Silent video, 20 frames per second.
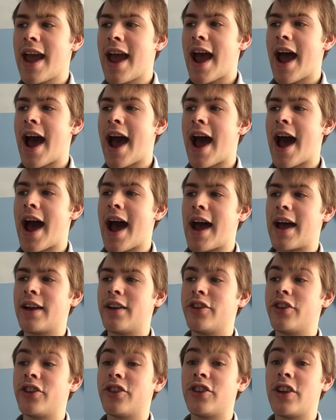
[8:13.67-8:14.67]

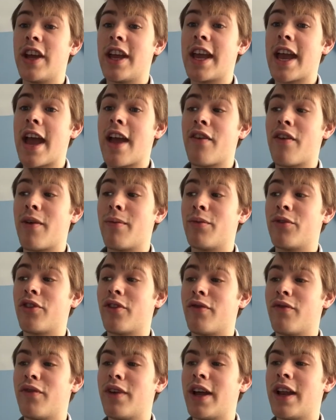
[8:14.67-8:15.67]
and she gave him
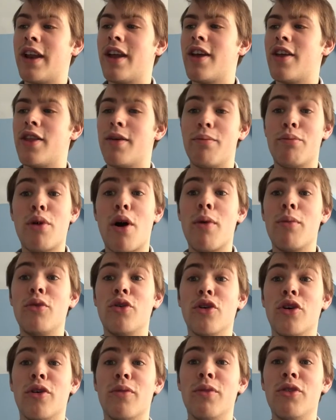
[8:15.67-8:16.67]
something. The
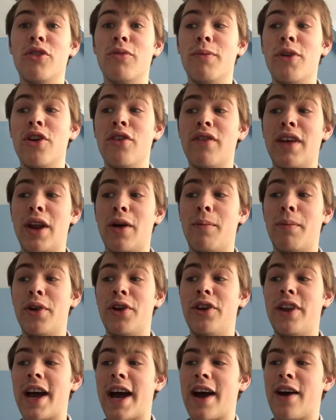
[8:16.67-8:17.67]
popcorn was moving up
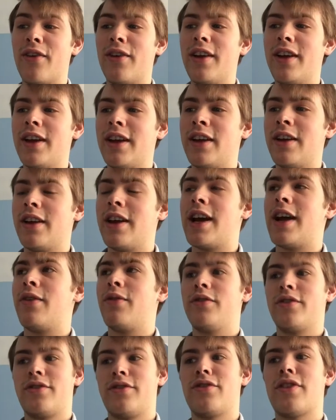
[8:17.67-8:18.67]
and down, and it
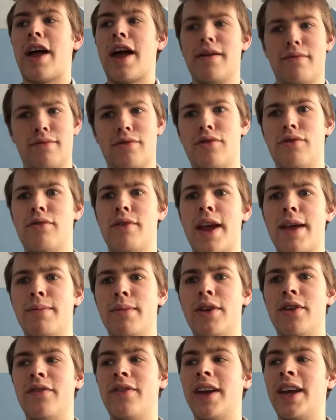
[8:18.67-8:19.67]
was just like, great
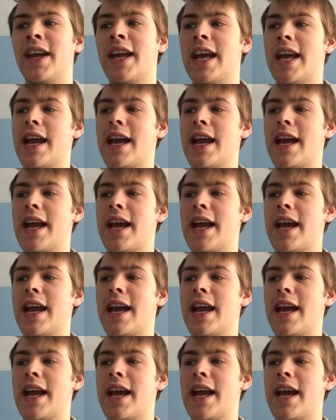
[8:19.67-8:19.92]
movie.